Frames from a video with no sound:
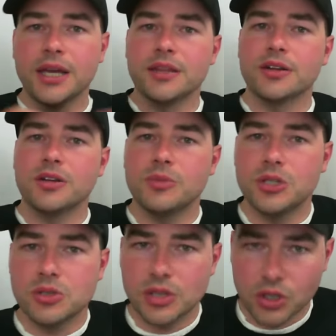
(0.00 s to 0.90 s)
They're going to be
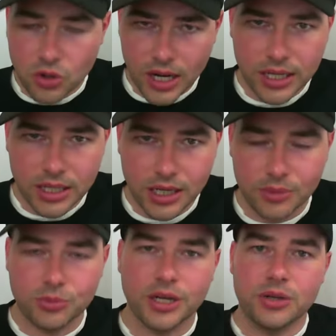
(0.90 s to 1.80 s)
using the cranking
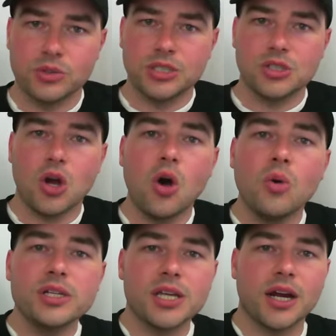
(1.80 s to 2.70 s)
amp rating, which is
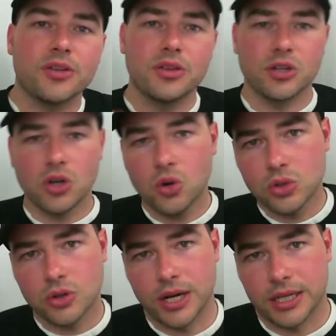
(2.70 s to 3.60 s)
always higher than the cold
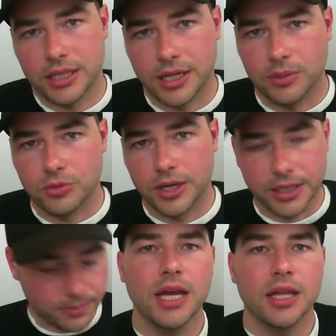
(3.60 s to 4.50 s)
cranking amp rating.